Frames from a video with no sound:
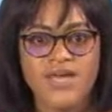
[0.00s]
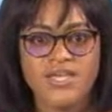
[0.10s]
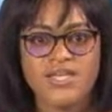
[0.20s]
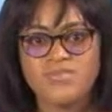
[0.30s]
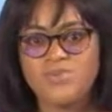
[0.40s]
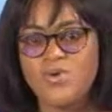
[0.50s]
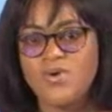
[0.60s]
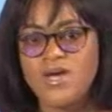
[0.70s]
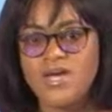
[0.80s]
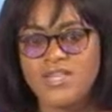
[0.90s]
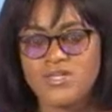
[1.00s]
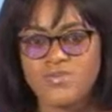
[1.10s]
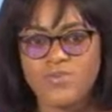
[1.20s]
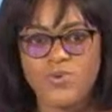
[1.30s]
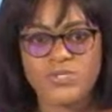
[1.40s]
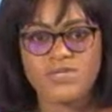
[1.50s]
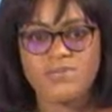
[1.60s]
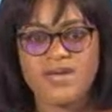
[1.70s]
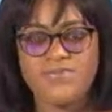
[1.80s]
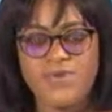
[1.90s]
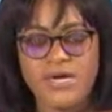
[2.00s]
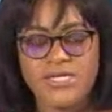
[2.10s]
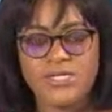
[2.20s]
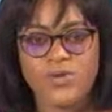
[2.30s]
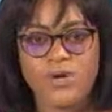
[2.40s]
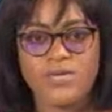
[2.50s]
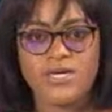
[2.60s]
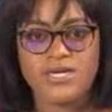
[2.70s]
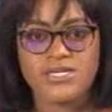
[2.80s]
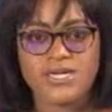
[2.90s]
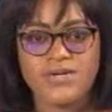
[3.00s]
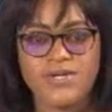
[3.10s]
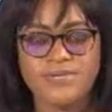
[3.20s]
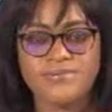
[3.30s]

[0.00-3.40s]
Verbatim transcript: There's more in this report by Fred Kwame Asare.